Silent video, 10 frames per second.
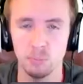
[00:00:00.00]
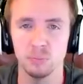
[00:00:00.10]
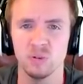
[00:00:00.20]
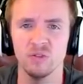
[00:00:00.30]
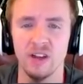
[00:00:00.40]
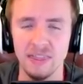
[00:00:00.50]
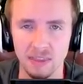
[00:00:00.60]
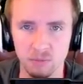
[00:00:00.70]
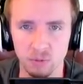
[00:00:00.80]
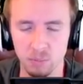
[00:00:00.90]
but prevent
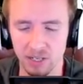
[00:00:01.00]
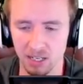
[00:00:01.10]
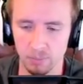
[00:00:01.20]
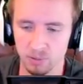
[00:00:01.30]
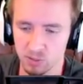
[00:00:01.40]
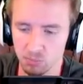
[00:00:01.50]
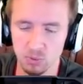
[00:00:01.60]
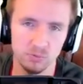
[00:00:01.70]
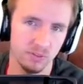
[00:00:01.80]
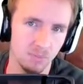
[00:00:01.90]
them from being able to
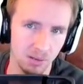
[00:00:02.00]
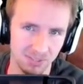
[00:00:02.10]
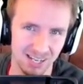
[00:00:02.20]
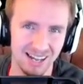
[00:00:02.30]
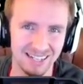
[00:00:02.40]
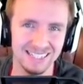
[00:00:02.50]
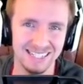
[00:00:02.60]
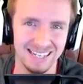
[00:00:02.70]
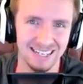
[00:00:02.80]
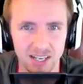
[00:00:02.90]
move them up to high
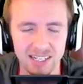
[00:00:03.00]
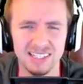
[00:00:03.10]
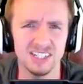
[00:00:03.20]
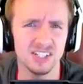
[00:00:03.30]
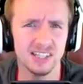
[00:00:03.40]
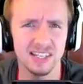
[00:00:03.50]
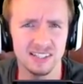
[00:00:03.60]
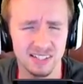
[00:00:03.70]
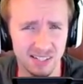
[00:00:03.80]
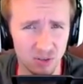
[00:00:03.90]
tier. In addition to this,
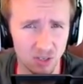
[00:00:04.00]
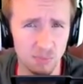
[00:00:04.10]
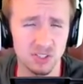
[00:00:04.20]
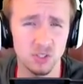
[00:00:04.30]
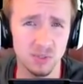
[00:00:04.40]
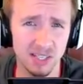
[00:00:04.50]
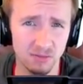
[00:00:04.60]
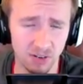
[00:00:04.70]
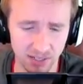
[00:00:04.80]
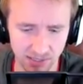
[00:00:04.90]
SEAL Clubbers use the
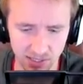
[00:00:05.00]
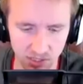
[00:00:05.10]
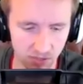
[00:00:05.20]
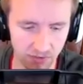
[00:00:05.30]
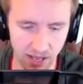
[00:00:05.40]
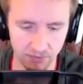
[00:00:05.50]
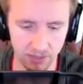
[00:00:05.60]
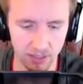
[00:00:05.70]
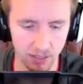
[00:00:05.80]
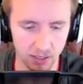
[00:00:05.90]
advantage of
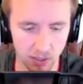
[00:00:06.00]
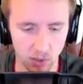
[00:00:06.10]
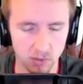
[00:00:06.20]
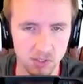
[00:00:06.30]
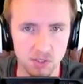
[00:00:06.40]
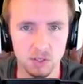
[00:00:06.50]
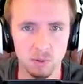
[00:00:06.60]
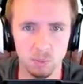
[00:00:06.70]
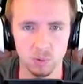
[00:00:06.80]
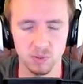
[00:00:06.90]
having
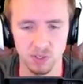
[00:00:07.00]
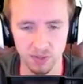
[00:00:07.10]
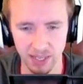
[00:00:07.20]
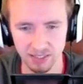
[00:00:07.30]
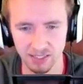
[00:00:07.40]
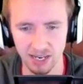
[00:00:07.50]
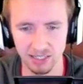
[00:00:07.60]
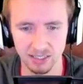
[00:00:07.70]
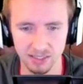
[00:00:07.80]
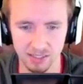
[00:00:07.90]
consumables on their
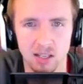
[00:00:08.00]
tanks.